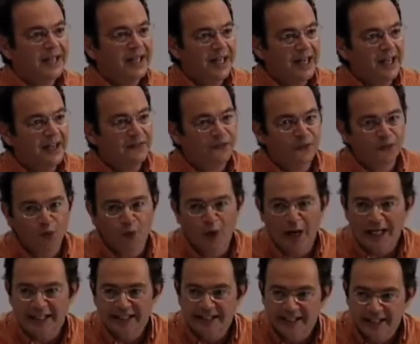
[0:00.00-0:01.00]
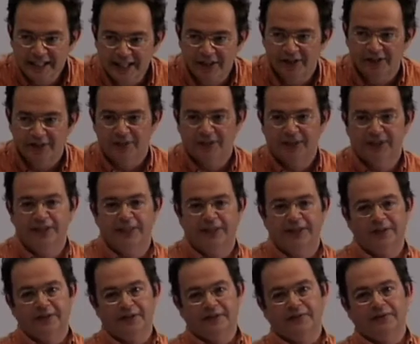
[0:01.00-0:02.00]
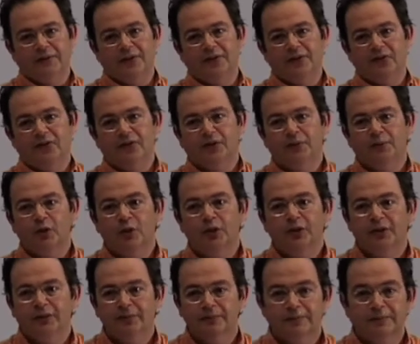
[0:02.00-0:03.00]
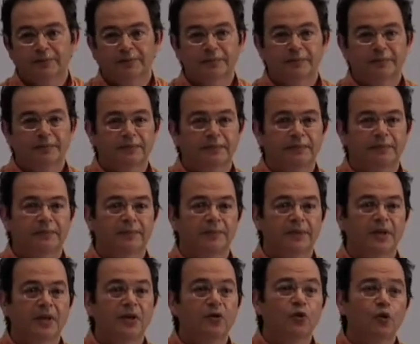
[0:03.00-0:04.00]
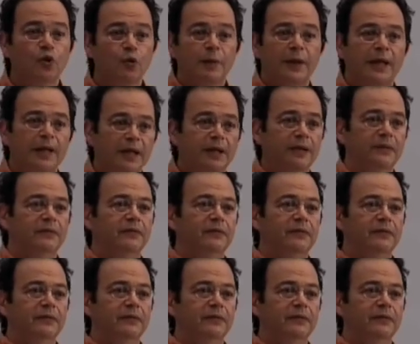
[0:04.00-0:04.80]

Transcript: If you are seriously religious Muslim, you believe